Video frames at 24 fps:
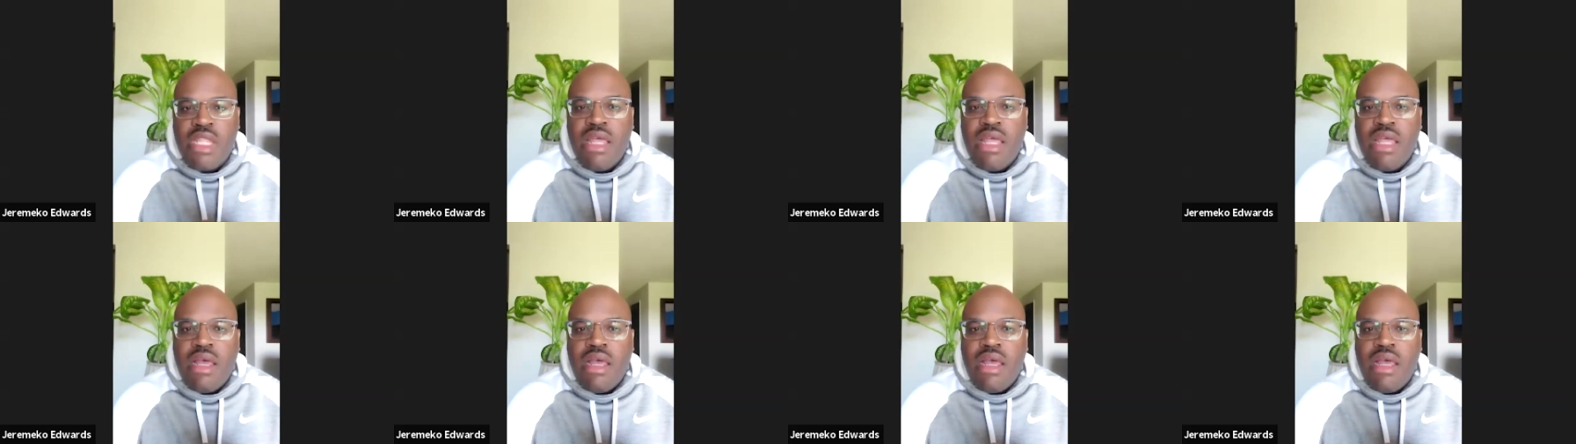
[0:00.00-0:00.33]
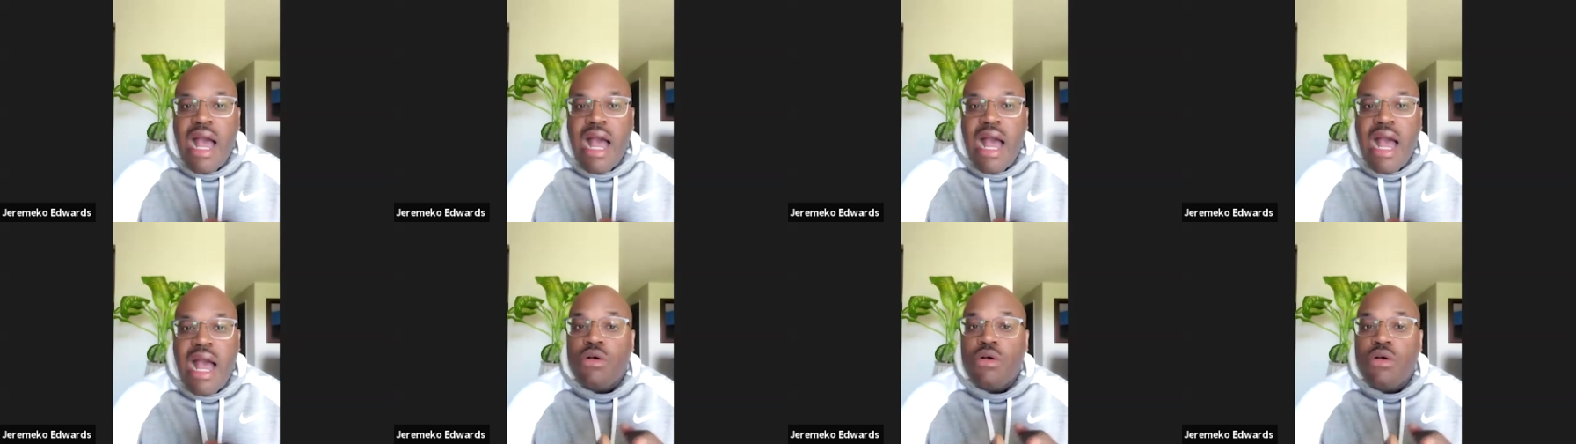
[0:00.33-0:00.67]

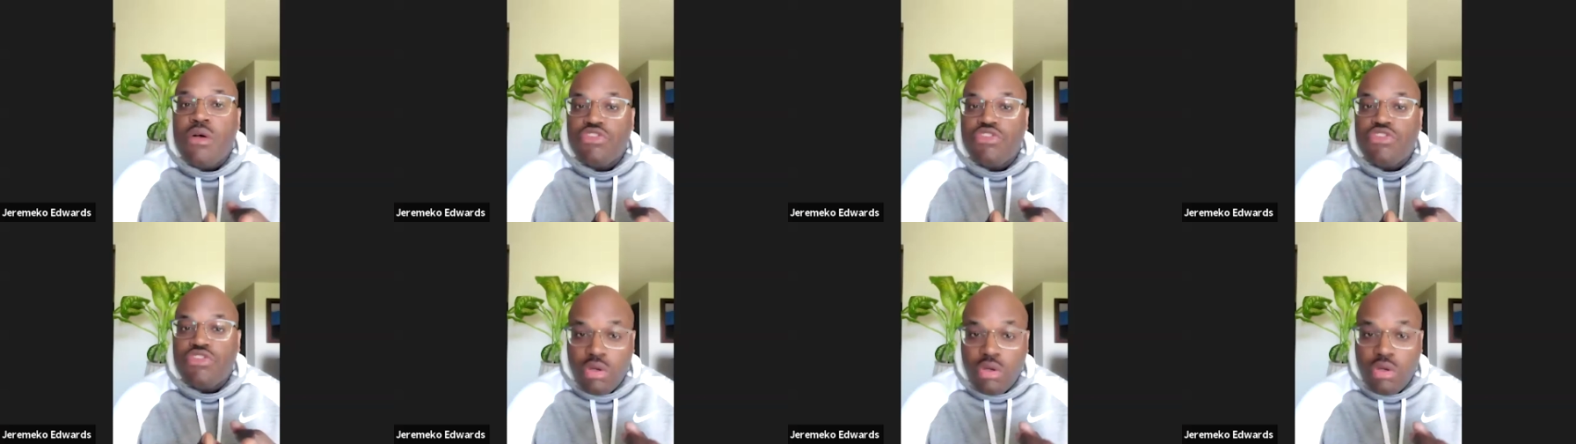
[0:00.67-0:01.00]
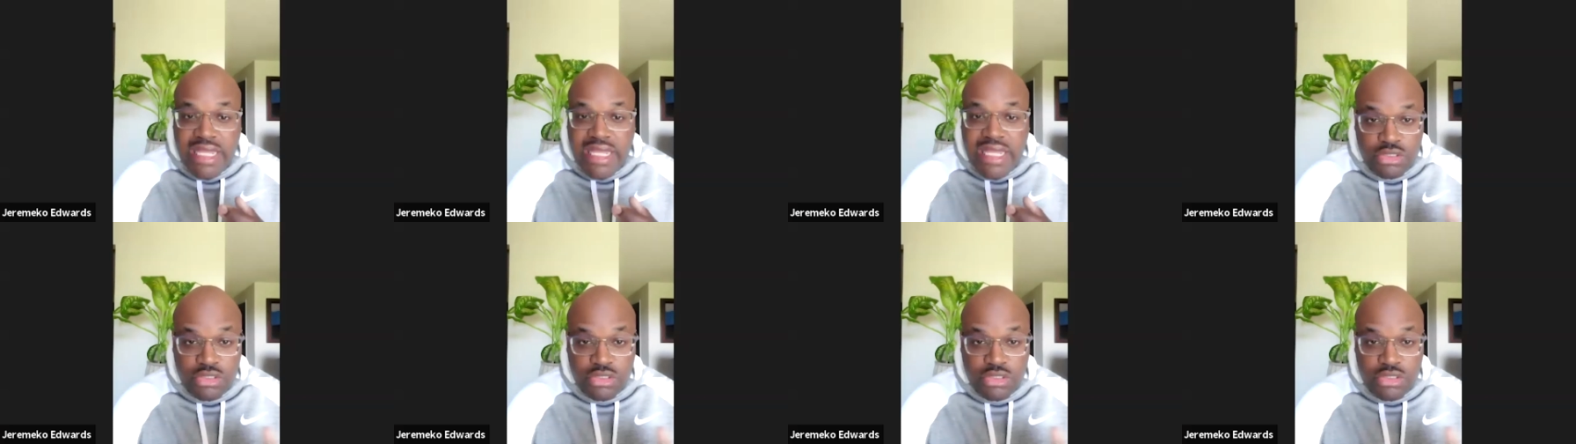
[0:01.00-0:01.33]
How's Rolex
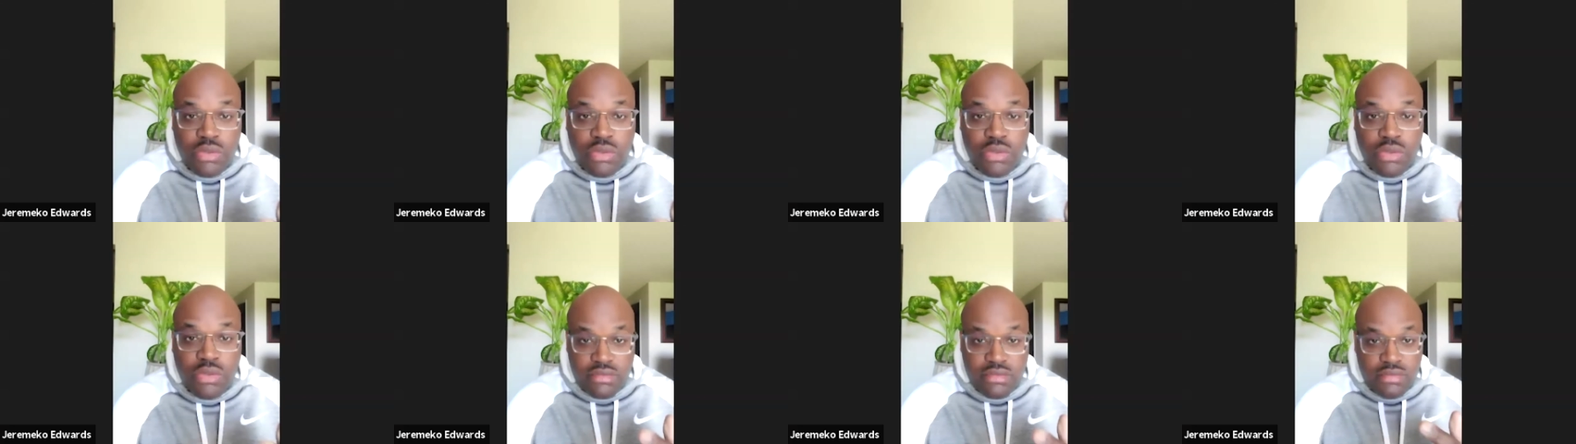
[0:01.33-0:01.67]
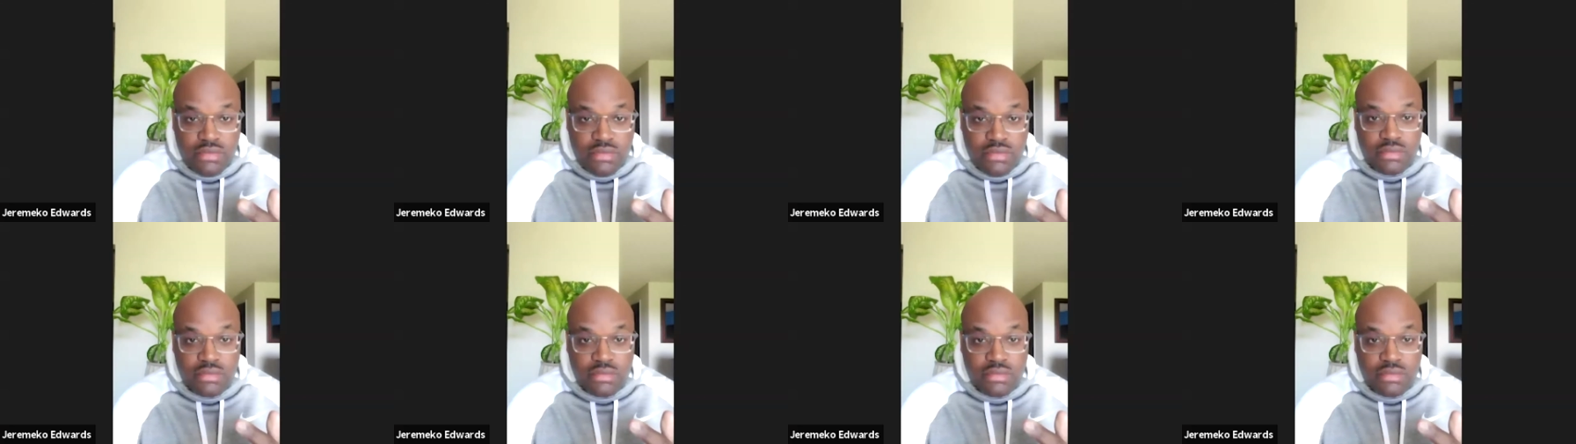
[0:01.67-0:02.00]
doing?
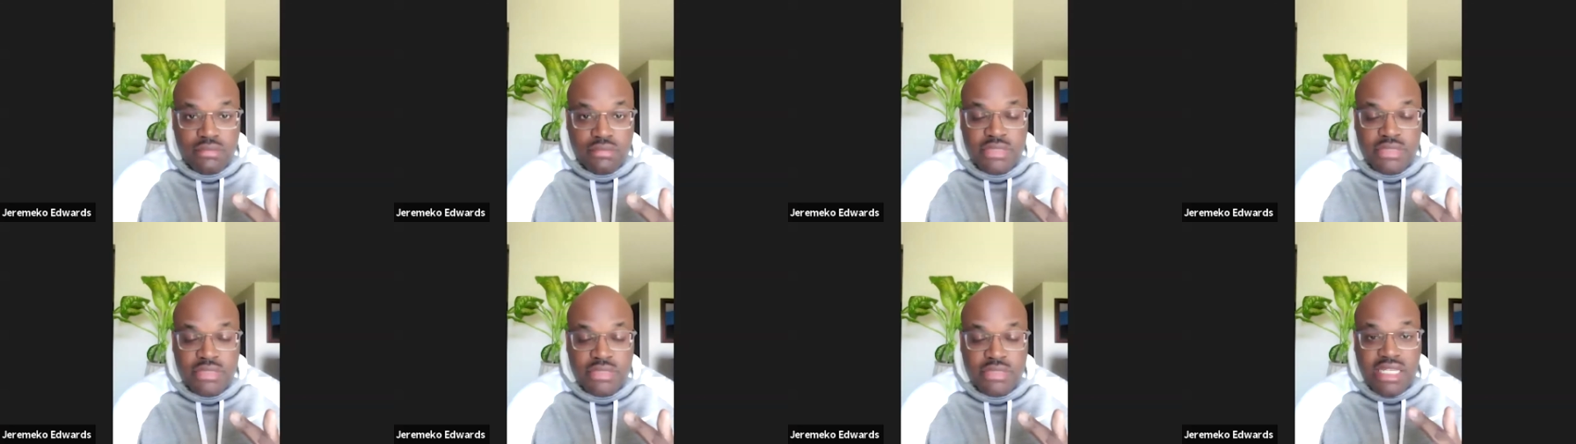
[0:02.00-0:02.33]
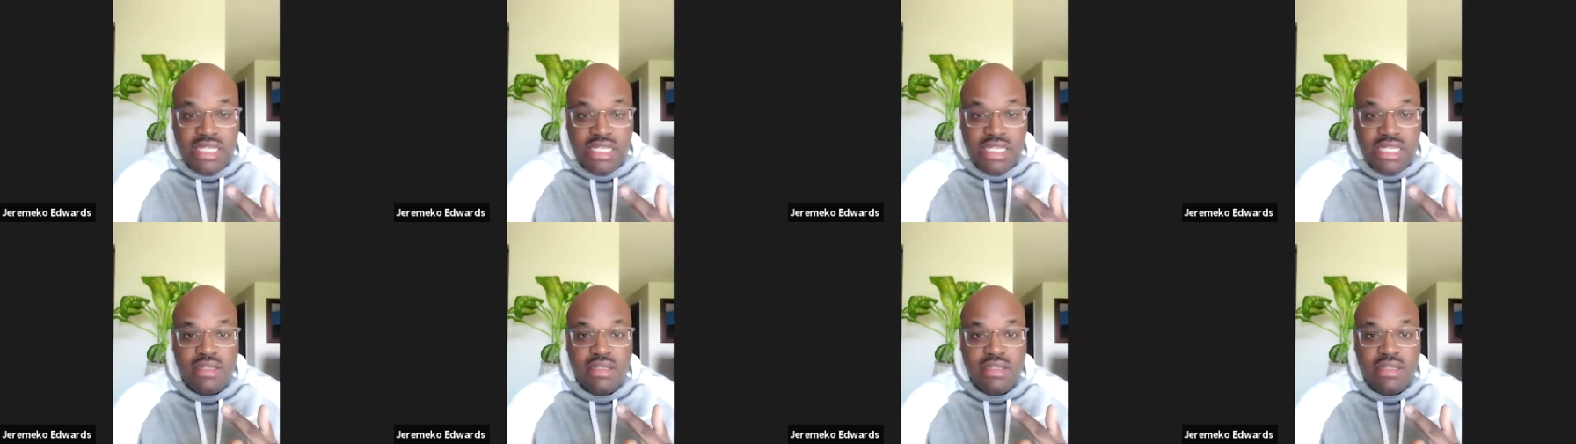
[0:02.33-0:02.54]
See?